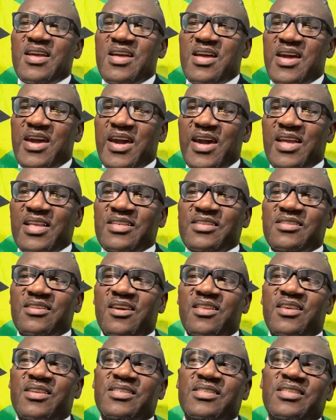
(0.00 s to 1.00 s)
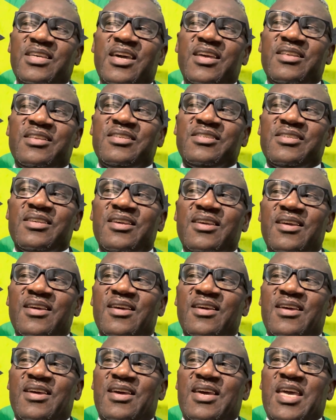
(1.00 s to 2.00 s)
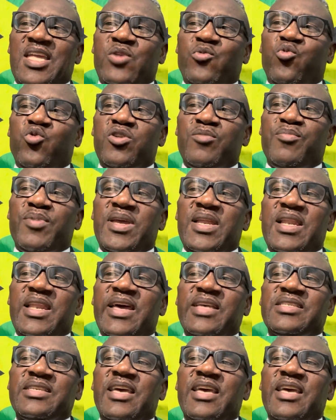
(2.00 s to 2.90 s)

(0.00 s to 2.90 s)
Hence, in a sense, it would be less